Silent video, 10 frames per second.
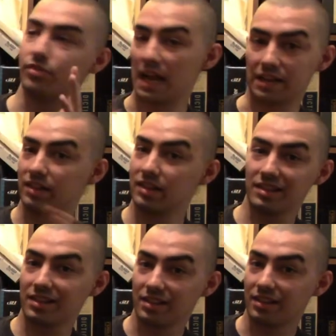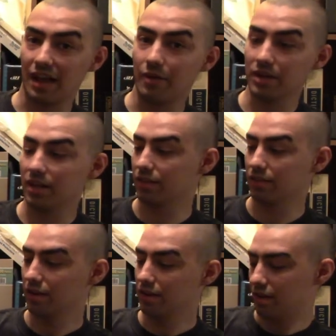That's how it is.
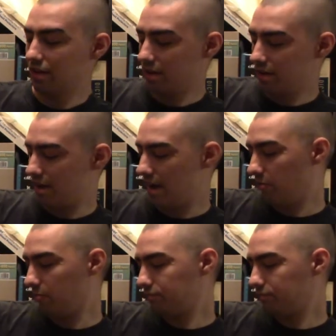Now,